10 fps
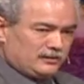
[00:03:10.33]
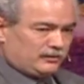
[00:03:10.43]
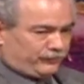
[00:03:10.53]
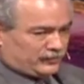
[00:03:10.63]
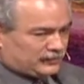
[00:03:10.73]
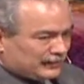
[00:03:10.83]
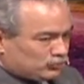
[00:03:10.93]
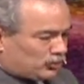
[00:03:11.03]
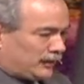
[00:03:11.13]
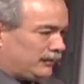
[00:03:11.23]
Different
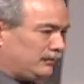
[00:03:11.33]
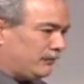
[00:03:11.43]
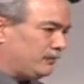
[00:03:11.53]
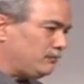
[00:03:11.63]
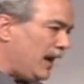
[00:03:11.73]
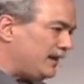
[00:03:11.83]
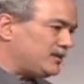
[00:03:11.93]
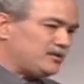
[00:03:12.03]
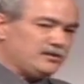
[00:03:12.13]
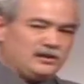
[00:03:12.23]
country, different
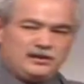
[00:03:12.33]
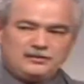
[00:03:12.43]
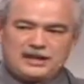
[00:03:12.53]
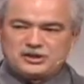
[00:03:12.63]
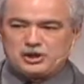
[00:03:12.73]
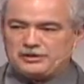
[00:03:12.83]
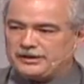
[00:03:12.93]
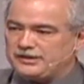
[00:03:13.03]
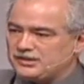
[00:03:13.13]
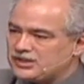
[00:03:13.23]
place. That's all it
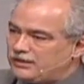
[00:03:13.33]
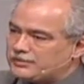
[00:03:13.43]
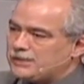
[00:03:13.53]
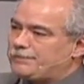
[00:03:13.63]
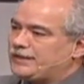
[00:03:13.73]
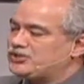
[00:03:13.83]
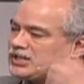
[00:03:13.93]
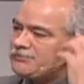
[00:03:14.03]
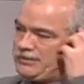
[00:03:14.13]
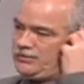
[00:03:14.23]
is. It's a simple
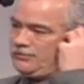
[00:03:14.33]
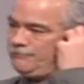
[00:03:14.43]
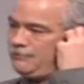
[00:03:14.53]
adjustment.